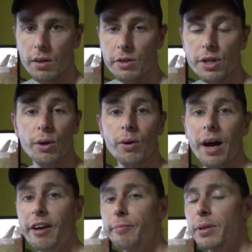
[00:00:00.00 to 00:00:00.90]
so
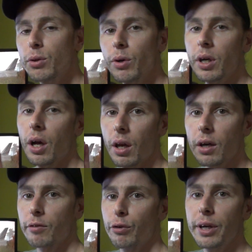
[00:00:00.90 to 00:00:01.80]
I've been doing a lot
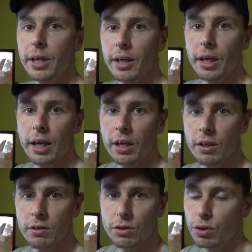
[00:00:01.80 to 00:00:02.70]
of reading
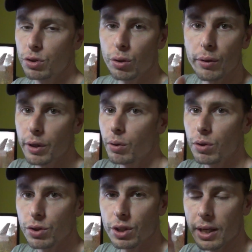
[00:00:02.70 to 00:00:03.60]
in
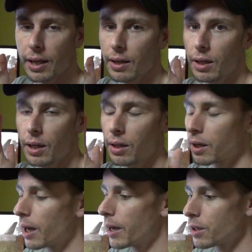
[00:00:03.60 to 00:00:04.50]
tutorials and in
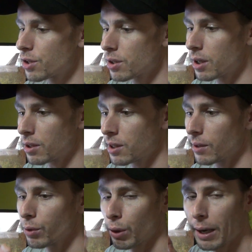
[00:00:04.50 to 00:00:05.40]
guides that
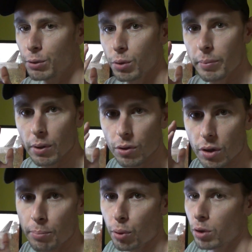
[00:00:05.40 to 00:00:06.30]
tell you how to build
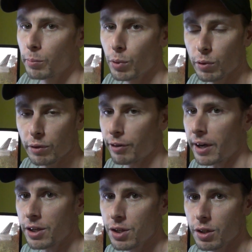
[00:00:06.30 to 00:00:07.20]
a portable
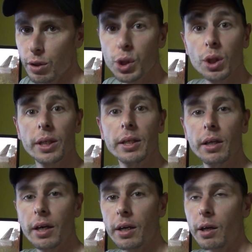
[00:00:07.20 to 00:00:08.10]
device, usually
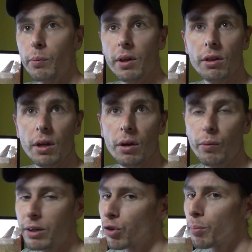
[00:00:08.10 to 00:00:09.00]
uh, with a
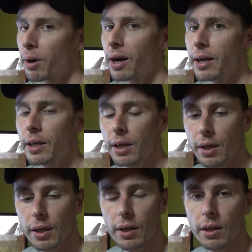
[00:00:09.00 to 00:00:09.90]
RetroPie.
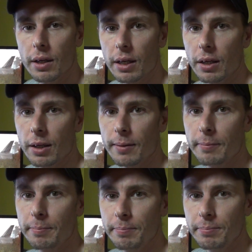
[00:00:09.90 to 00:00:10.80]

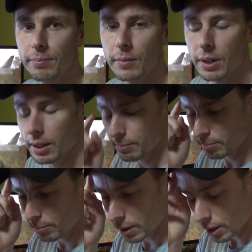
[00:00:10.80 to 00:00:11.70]
Um,
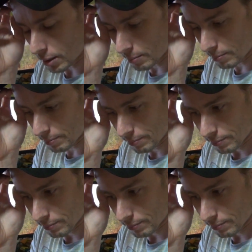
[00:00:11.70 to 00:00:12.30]
but um,